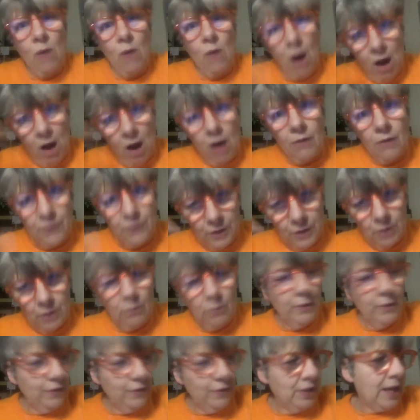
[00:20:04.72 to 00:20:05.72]
after
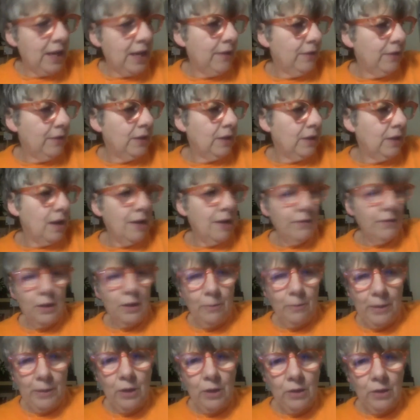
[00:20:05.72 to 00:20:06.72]
we've saved the live. It'll
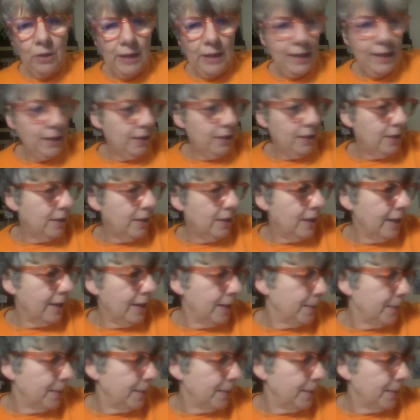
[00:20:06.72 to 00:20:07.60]
be on later tonight.